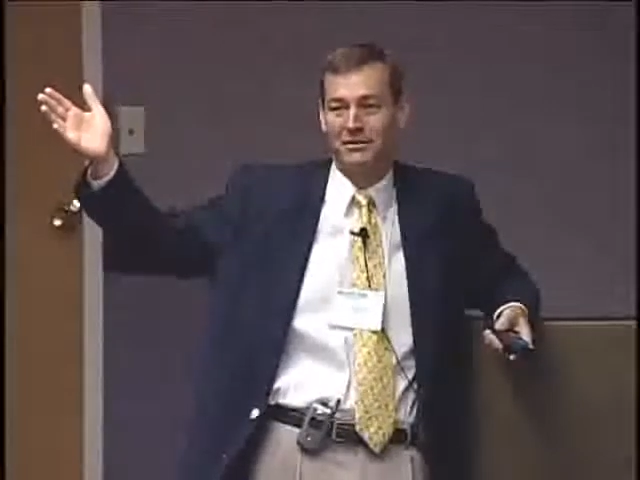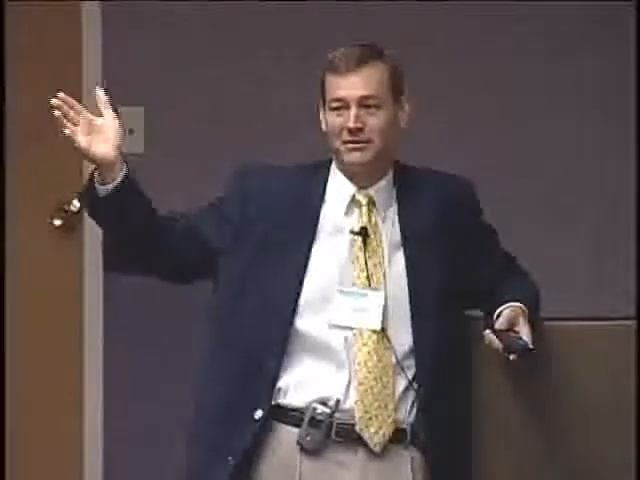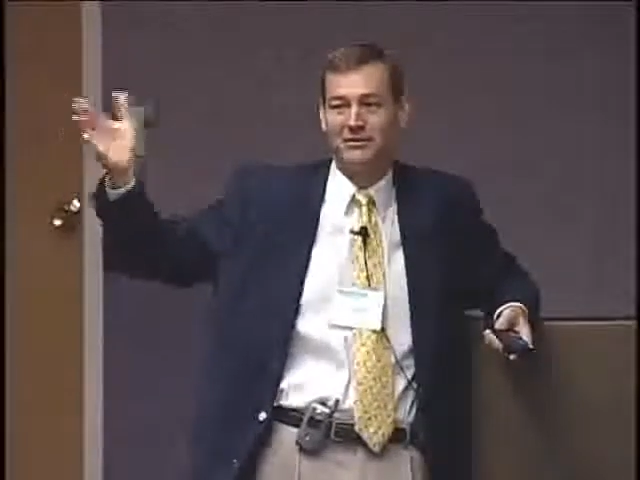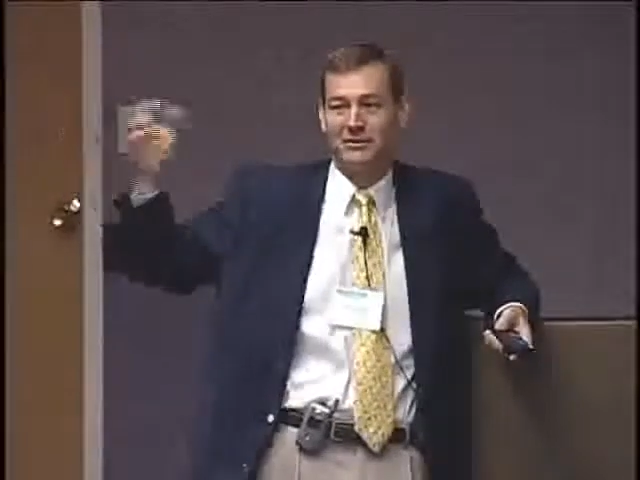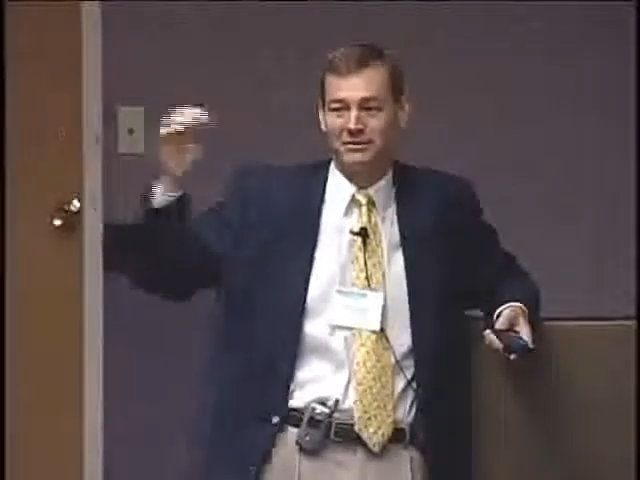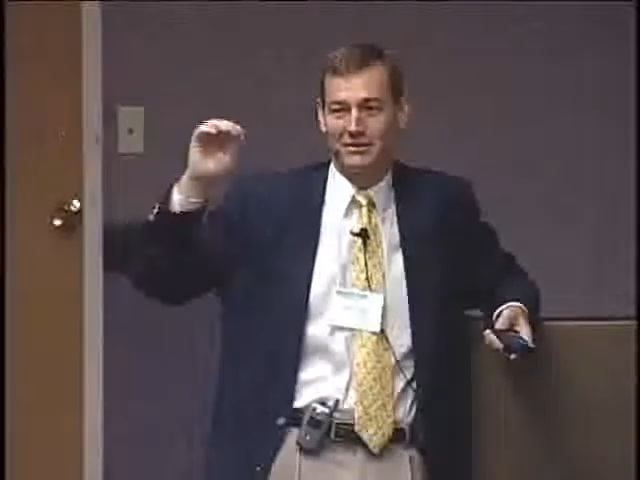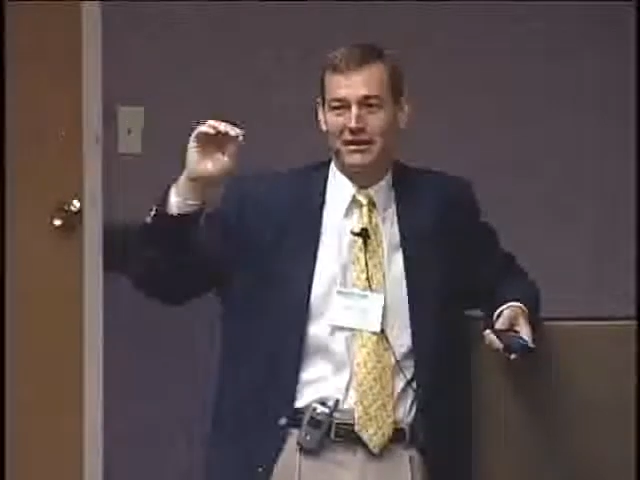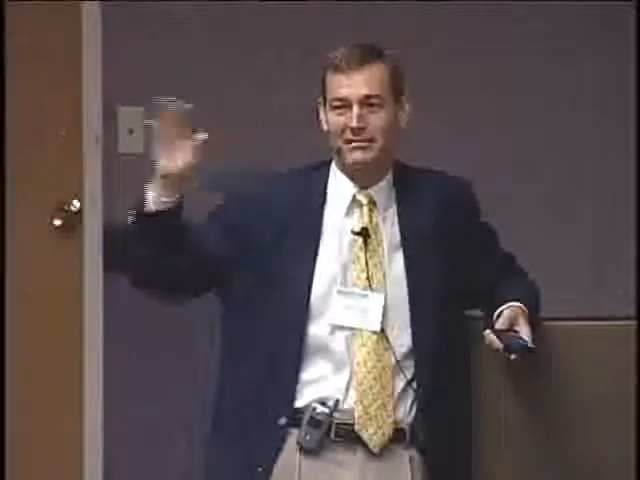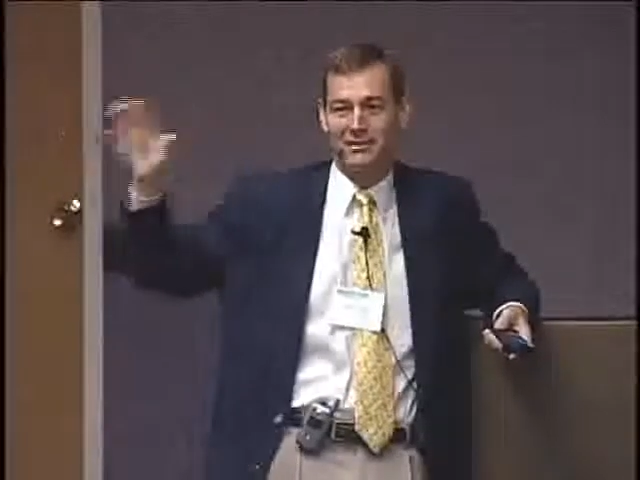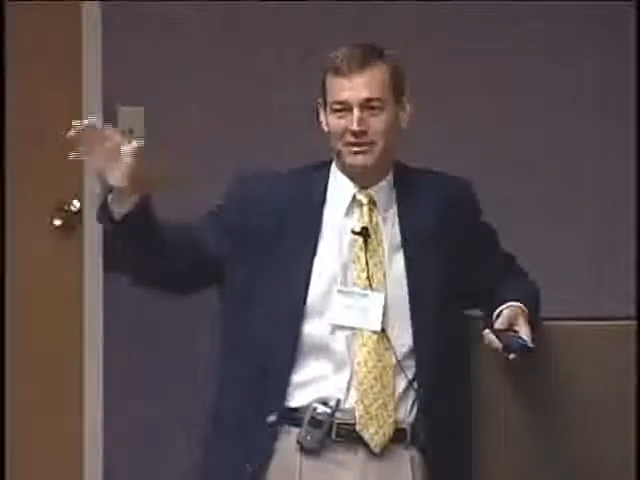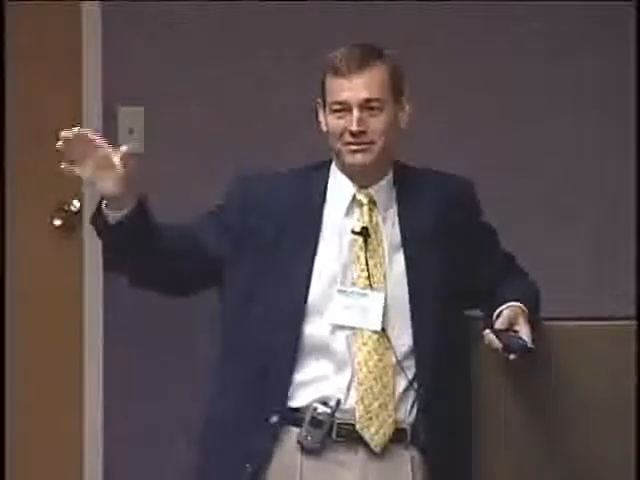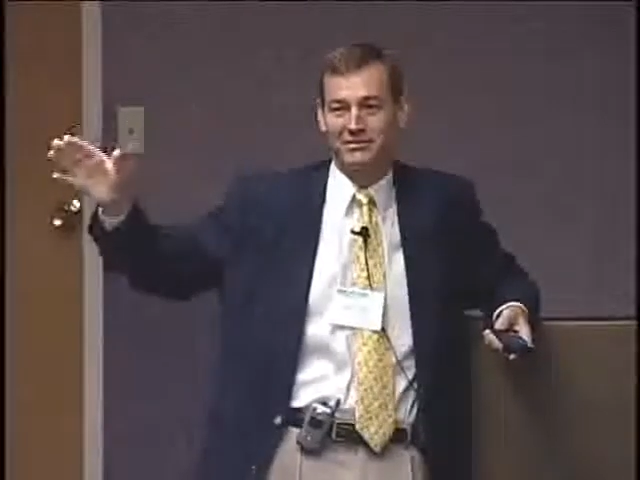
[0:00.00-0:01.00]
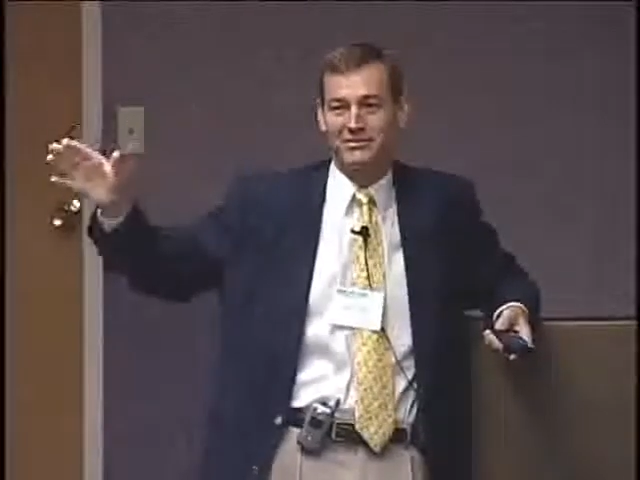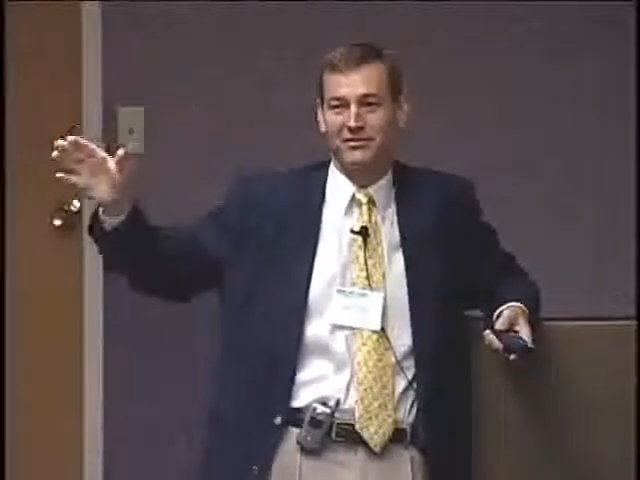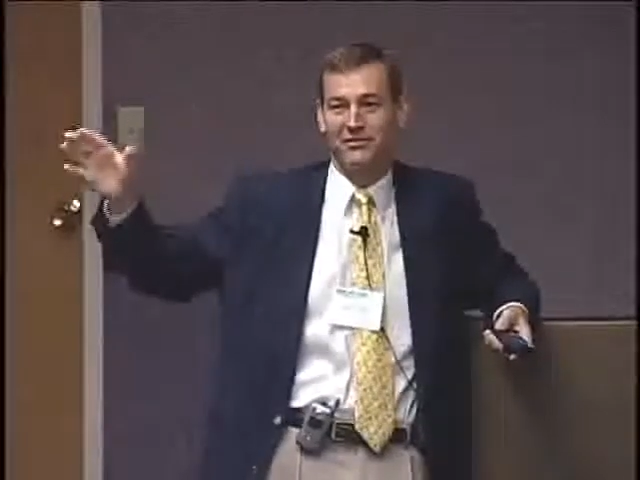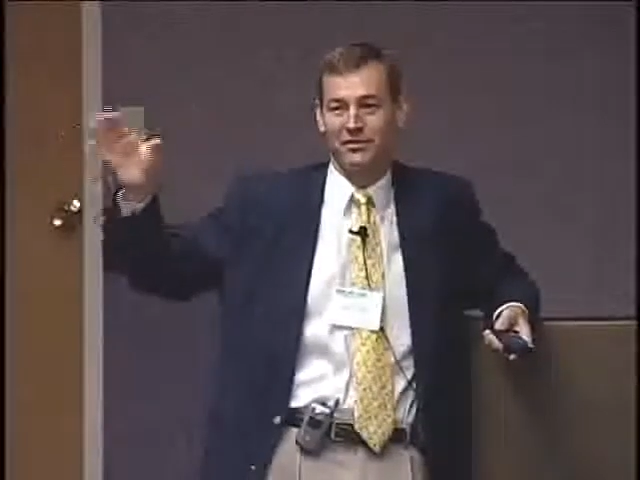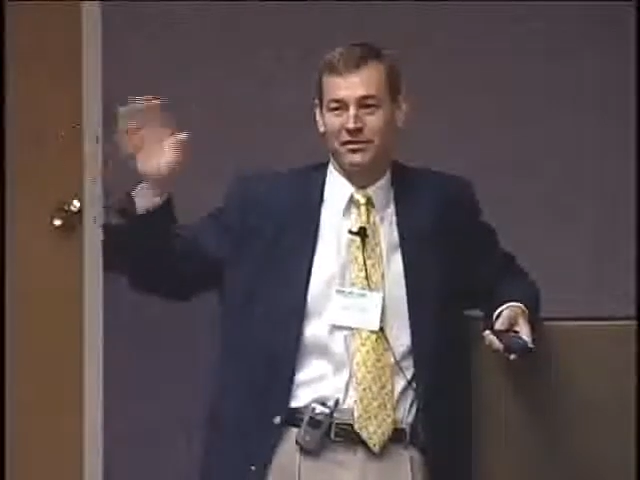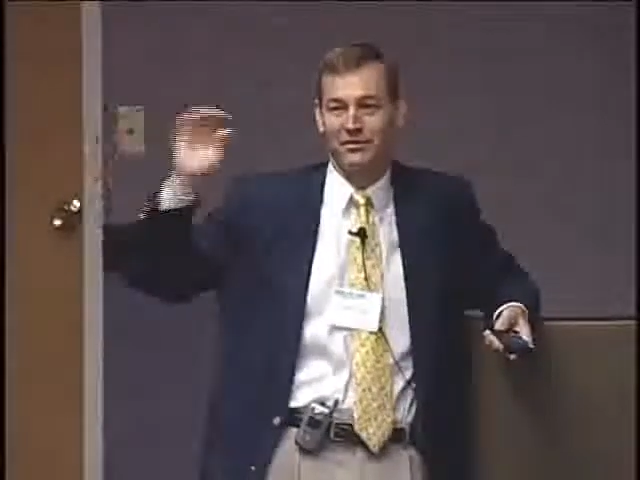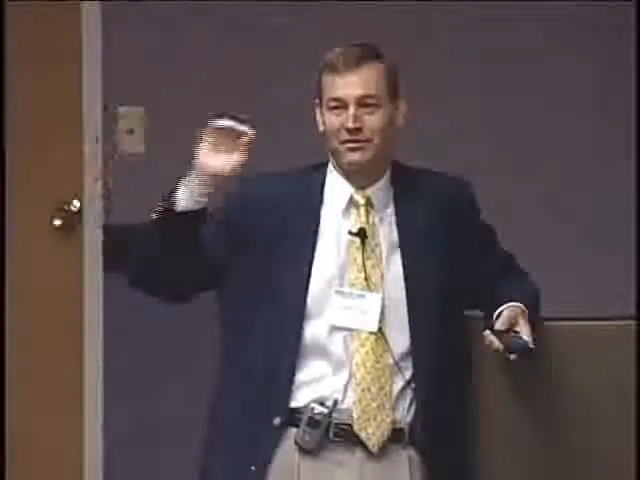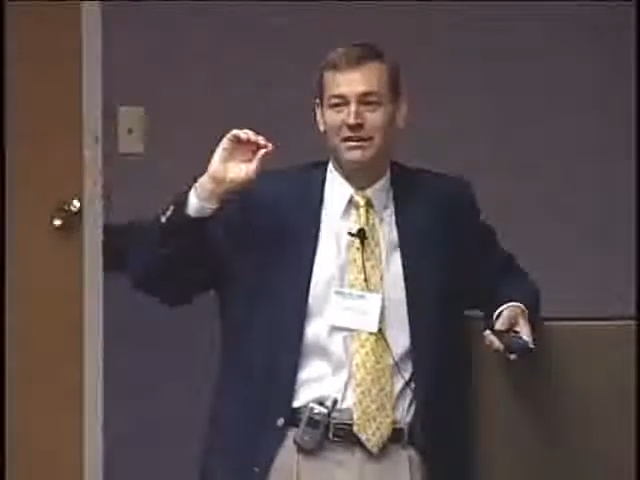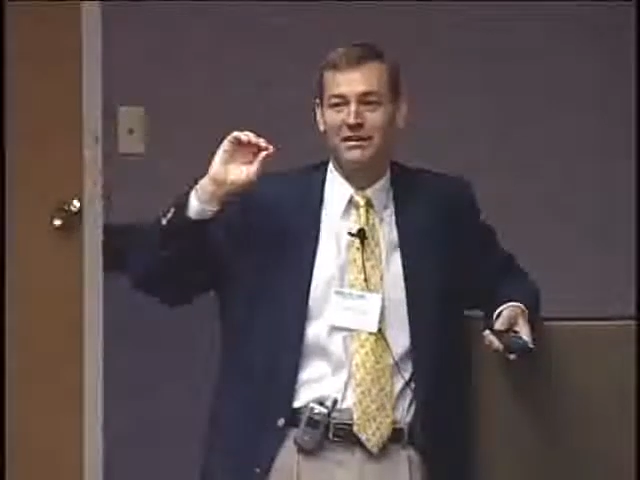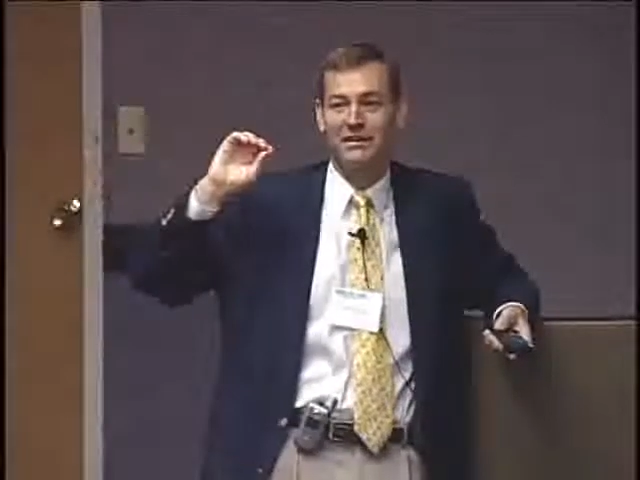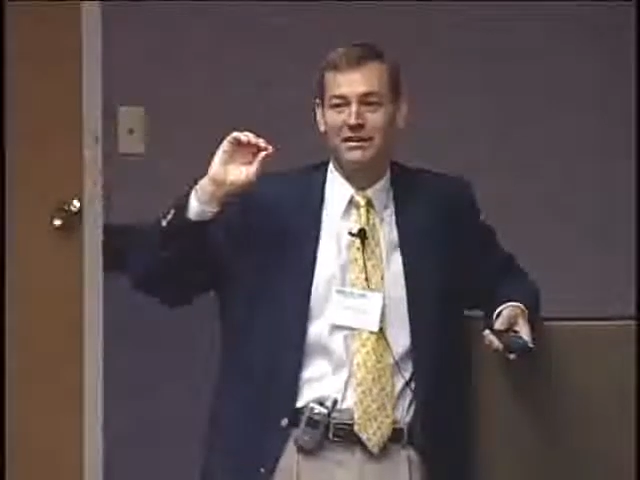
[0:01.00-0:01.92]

You can tell patients in